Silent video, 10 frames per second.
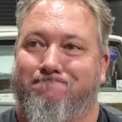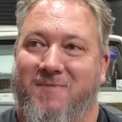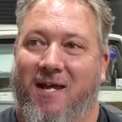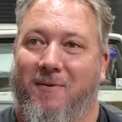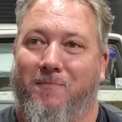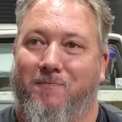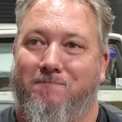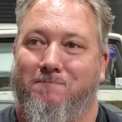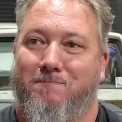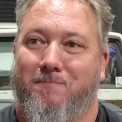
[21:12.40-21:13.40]
Yeah,
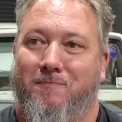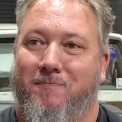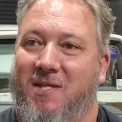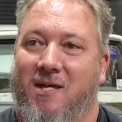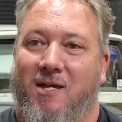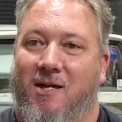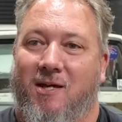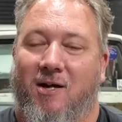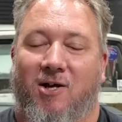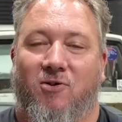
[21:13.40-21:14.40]

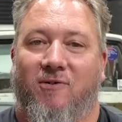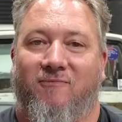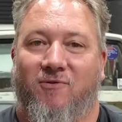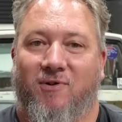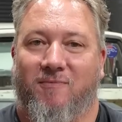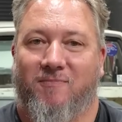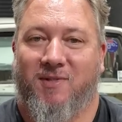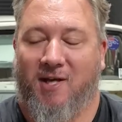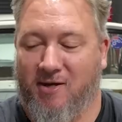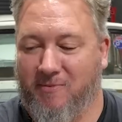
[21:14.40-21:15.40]
I couldn't afford it.
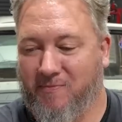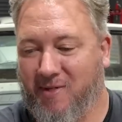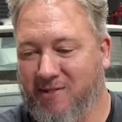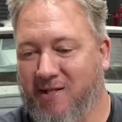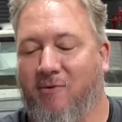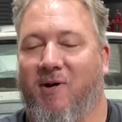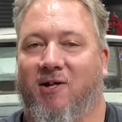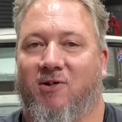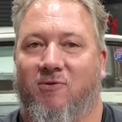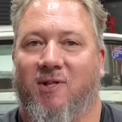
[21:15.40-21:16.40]
So there's no way I
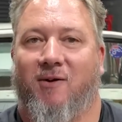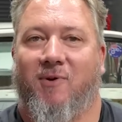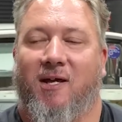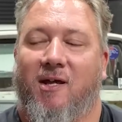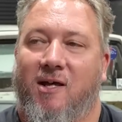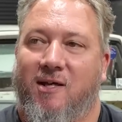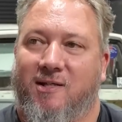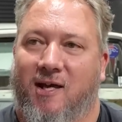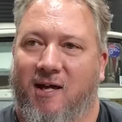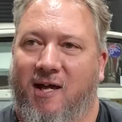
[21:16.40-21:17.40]
can do it that way.
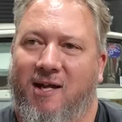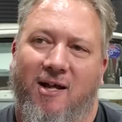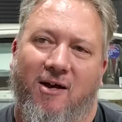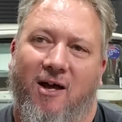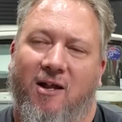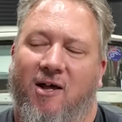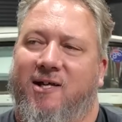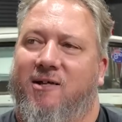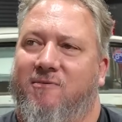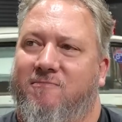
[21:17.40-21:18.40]
So, and
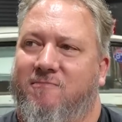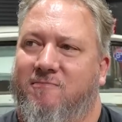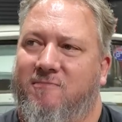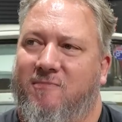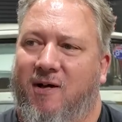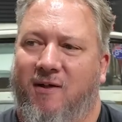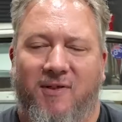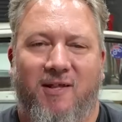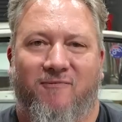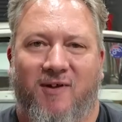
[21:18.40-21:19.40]
I
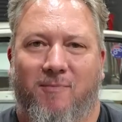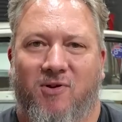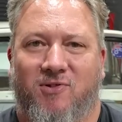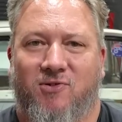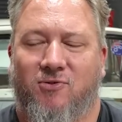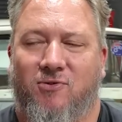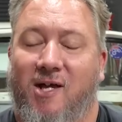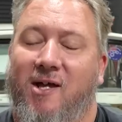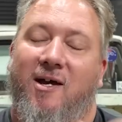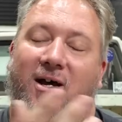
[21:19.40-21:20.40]
think the Fairmont's cool.
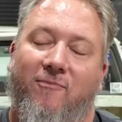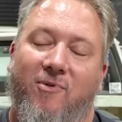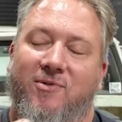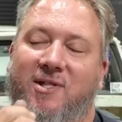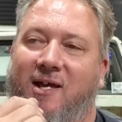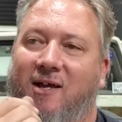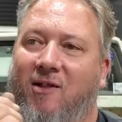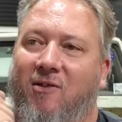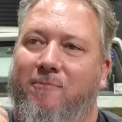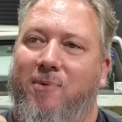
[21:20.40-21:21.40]
I will say a
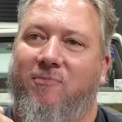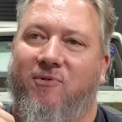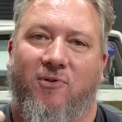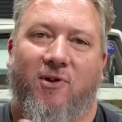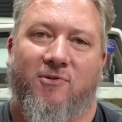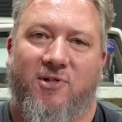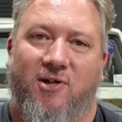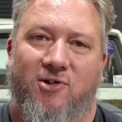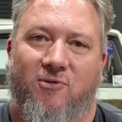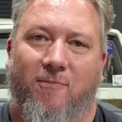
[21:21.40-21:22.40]
lot of people thought I was
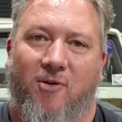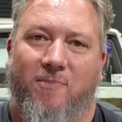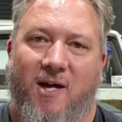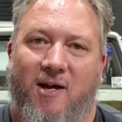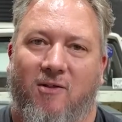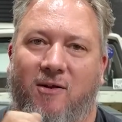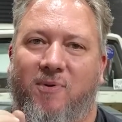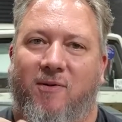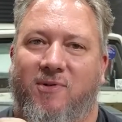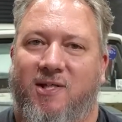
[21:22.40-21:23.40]
going to do a Mopar. A lot of
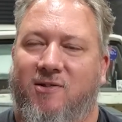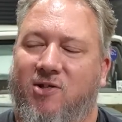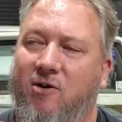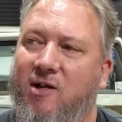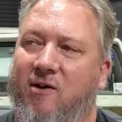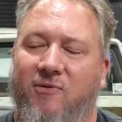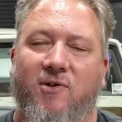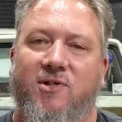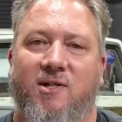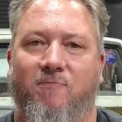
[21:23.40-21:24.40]
people said, Scotty, I
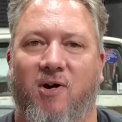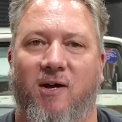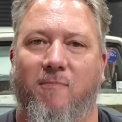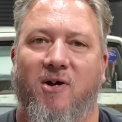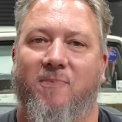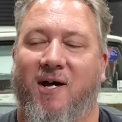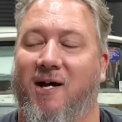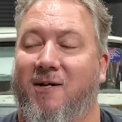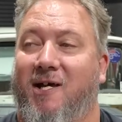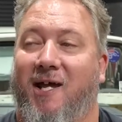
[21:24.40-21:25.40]
thought you'd buy a Mopar.